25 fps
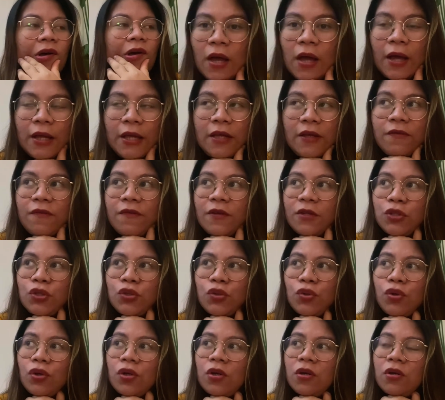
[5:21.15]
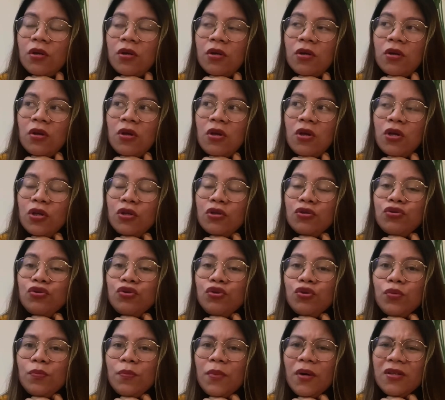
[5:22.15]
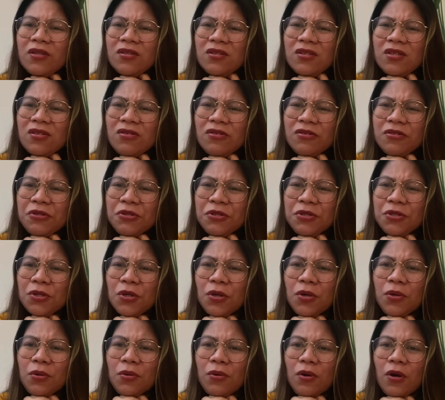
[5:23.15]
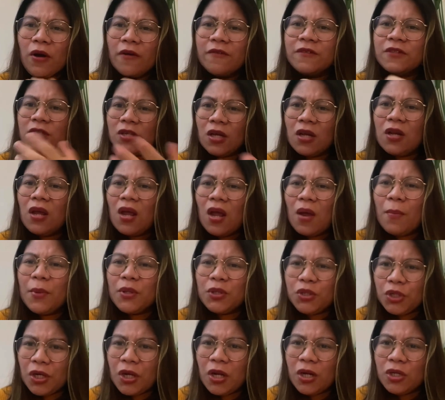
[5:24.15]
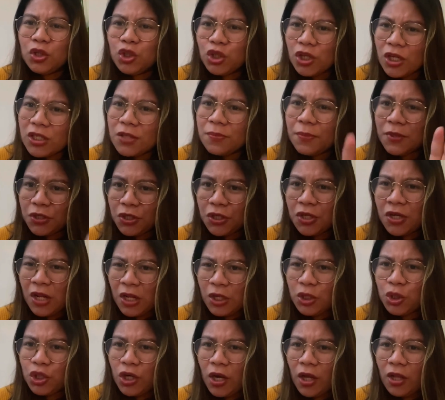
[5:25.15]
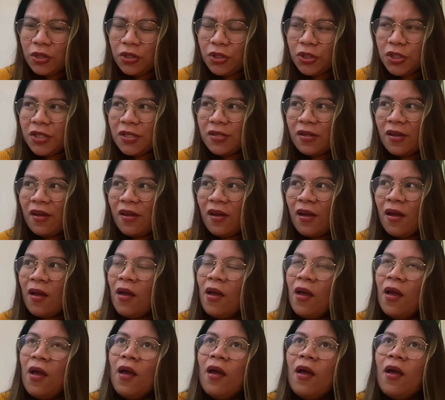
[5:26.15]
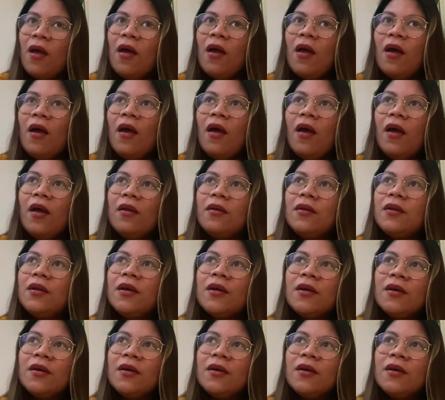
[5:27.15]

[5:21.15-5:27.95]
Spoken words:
I even took 2 months or so of studying maternal and child nursing, and